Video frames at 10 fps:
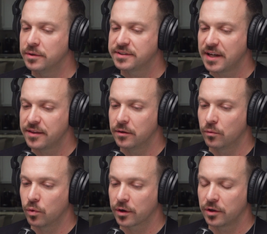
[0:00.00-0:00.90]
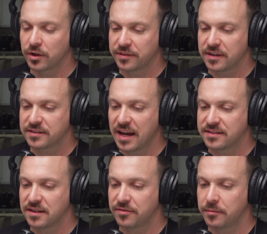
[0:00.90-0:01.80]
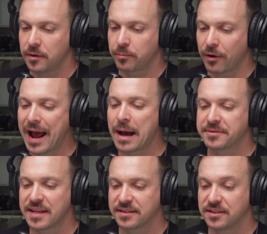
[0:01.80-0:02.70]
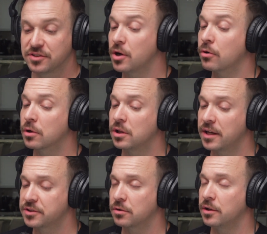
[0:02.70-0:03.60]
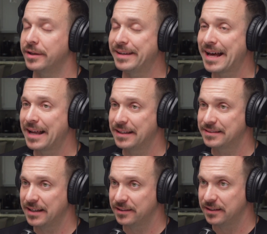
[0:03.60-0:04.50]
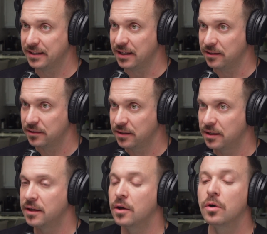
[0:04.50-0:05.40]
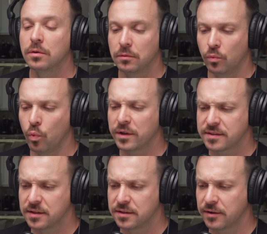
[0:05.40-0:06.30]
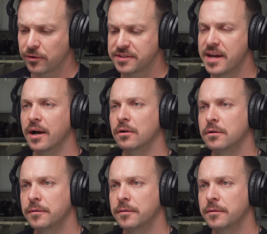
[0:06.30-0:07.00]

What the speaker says: had said we're going to look at this as if perhaps that's his total cholesterol and not his LDL. Mm-hmm. What's the difference there?